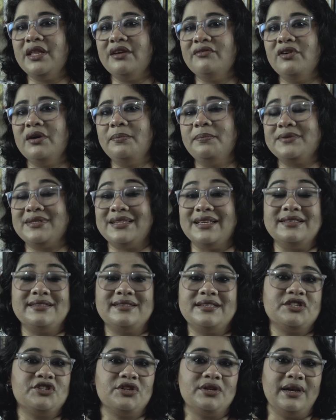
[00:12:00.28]
never
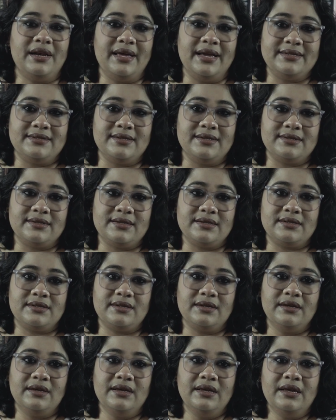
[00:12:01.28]
sensationalizes it.
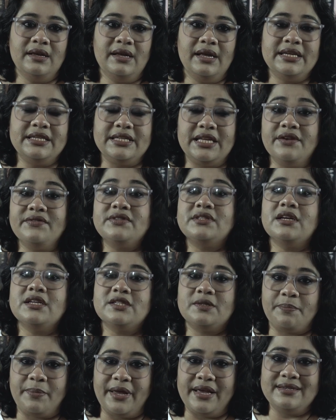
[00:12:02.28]
It gives her
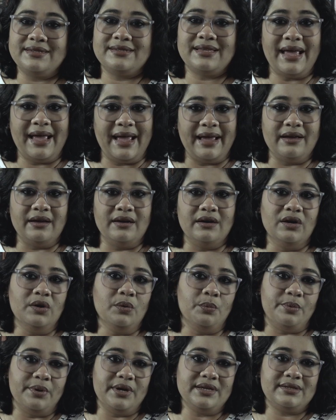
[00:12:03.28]
space, anger,
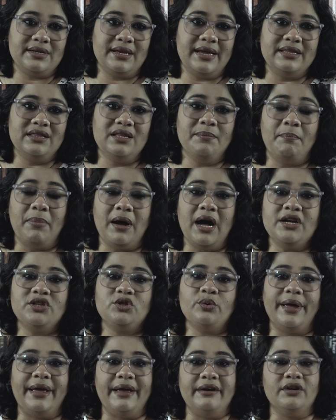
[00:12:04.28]
wit, and the power
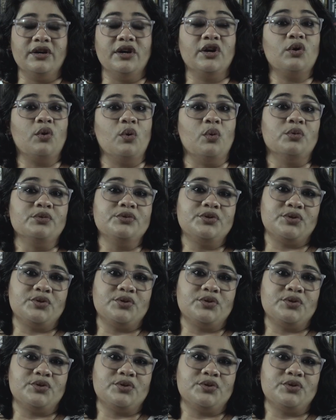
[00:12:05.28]
to end her own